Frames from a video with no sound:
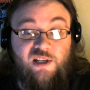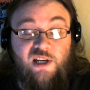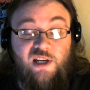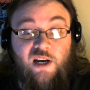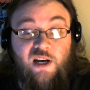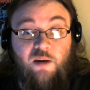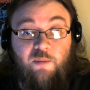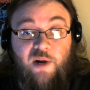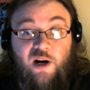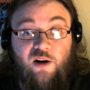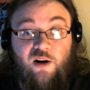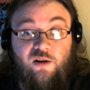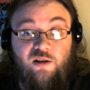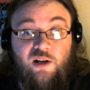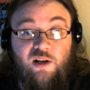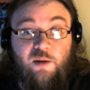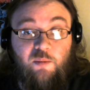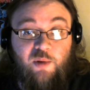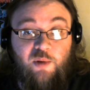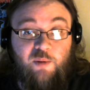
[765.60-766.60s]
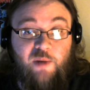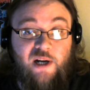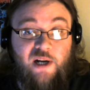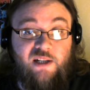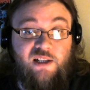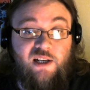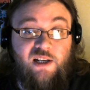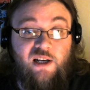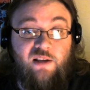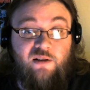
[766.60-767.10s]
take apart and put
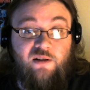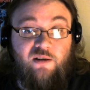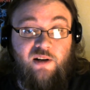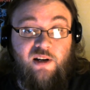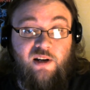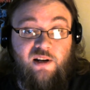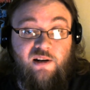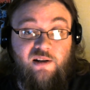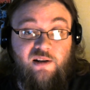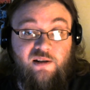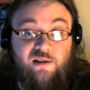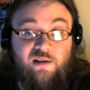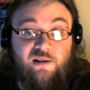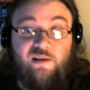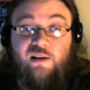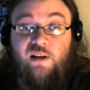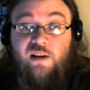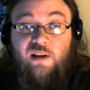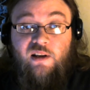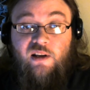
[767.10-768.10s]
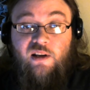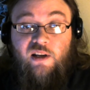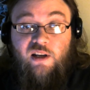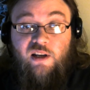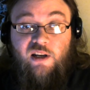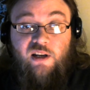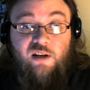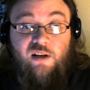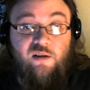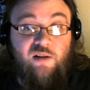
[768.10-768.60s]
back together again, and
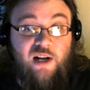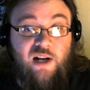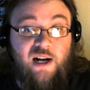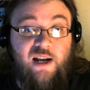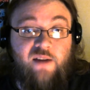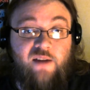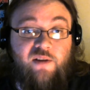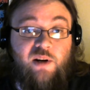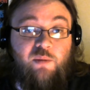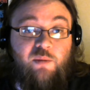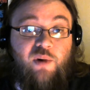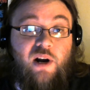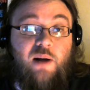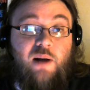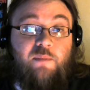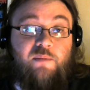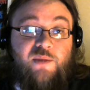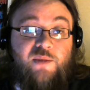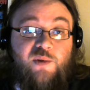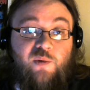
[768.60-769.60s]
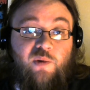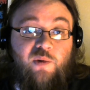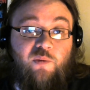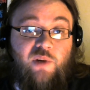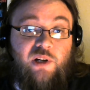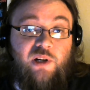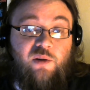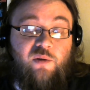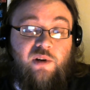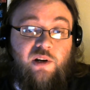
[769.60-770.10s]
not have any problems when
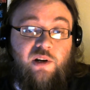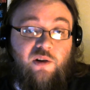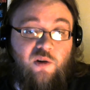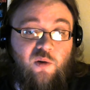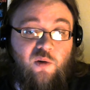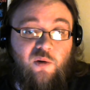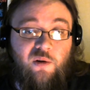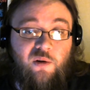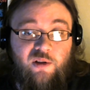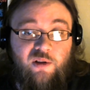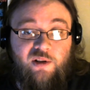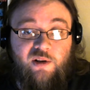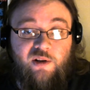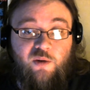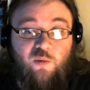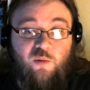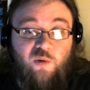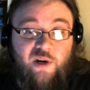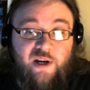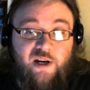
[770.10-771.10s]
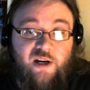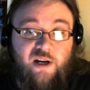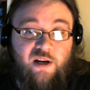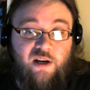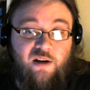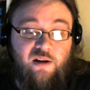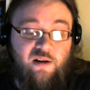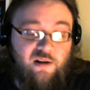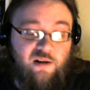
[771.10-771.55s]
redoing your coil and your wick.